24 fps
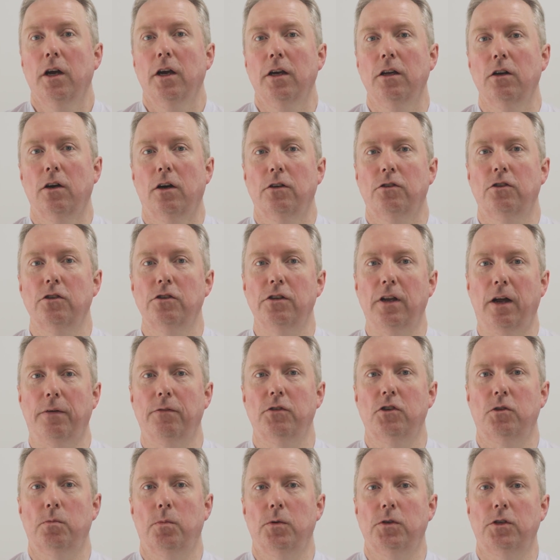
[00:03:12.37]
You know, does it have
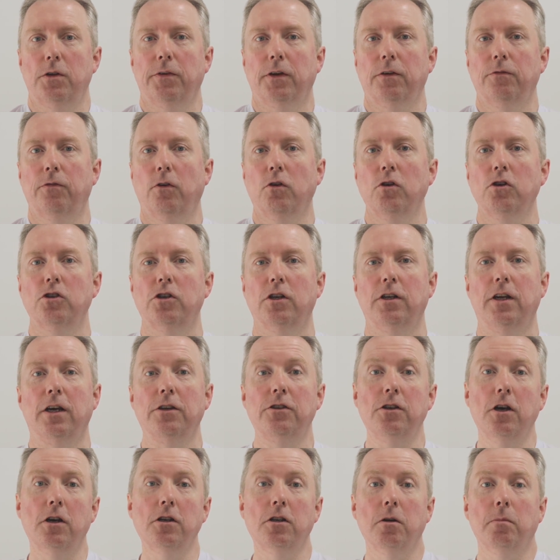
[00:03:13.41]
a specific function?
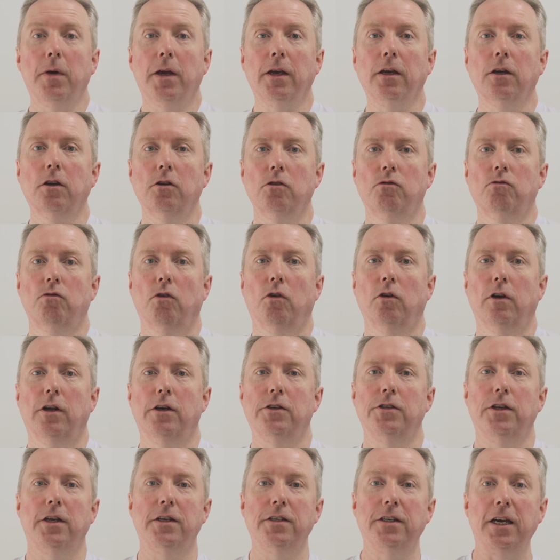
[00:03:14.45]
Is it a domain controller?
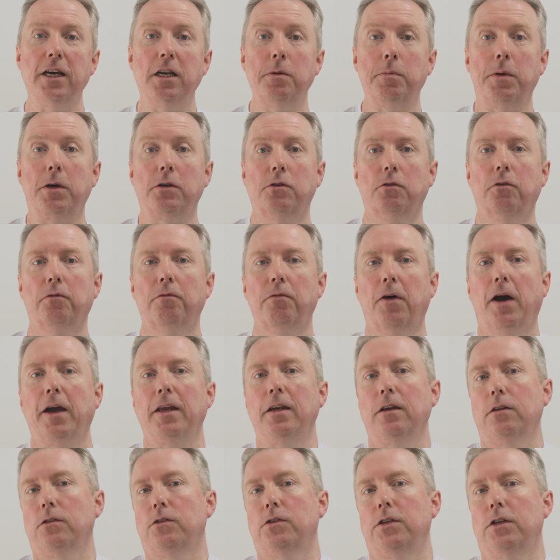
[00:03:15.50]
Is it a database or
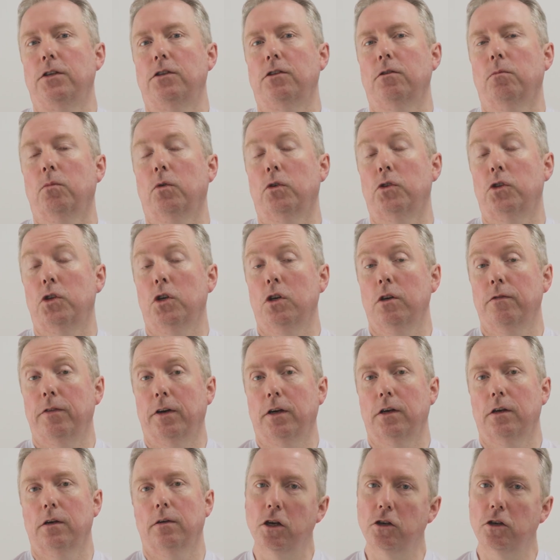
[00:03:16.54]
finance system or server?